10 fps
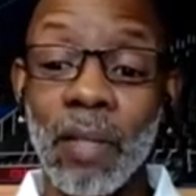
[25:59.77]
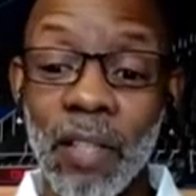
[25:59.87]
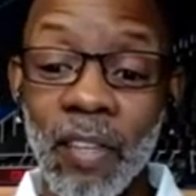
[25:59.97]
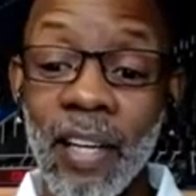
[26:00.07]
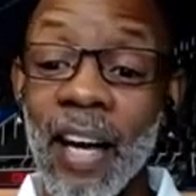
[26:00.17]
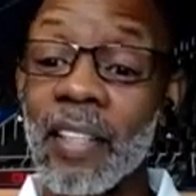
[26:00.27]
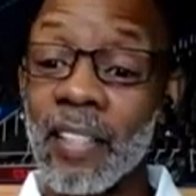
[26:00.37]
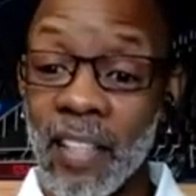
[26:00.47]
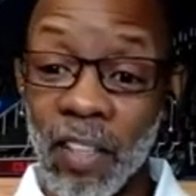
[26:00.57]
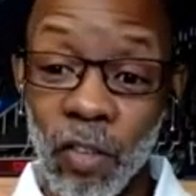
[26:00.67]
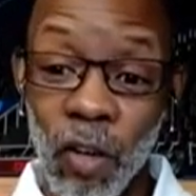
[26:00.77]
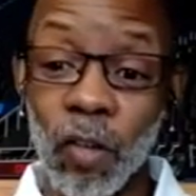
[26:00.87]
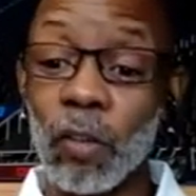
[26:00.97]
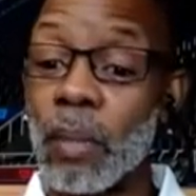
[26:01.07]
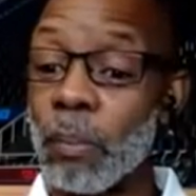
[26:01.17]
believe it or not, the kids are
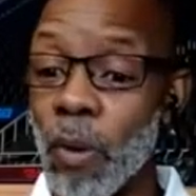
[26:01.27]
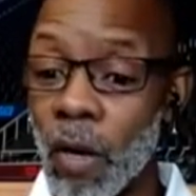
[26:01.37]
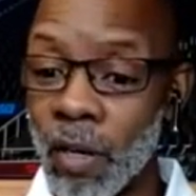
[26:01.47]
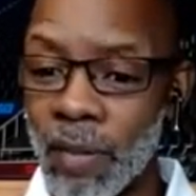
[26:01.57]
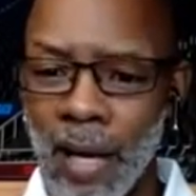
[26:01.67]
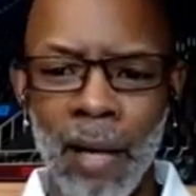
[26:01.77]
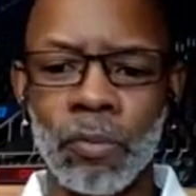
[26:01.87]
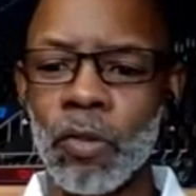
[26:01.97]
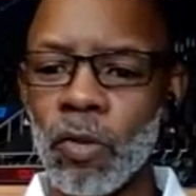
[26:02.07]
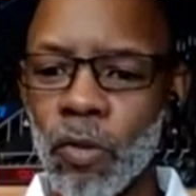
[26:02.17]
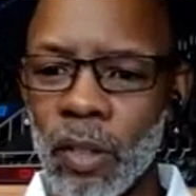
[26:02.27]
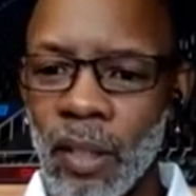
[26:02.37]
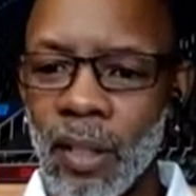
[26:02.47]
going to be a part of it. Absolutely,